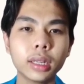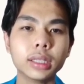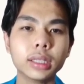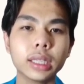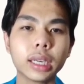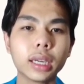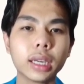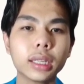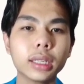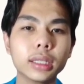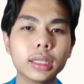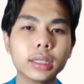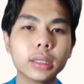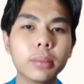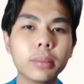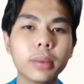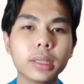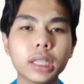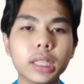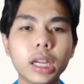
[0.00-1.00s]
Second is
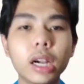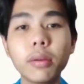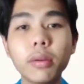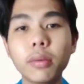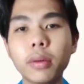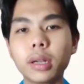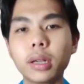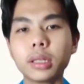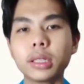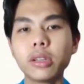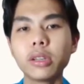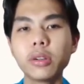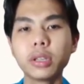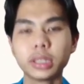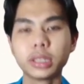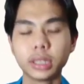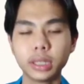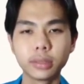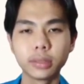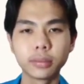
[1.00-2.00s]
place of
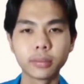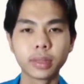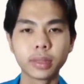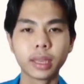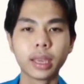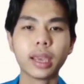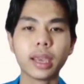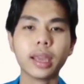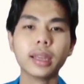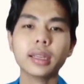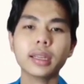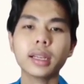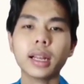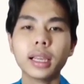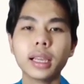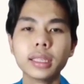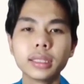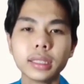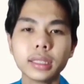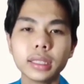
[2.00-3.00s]
articulation, and the
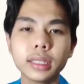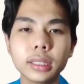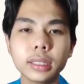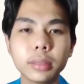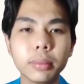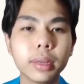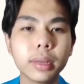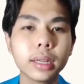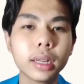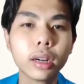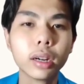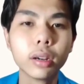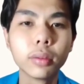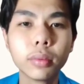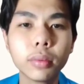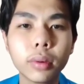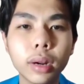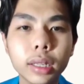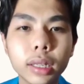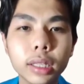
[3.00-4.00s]
last is manner of
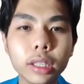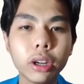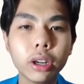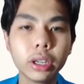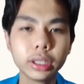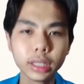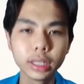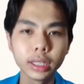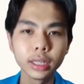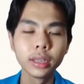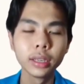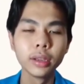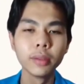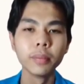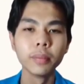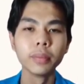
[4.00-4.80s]
articulation,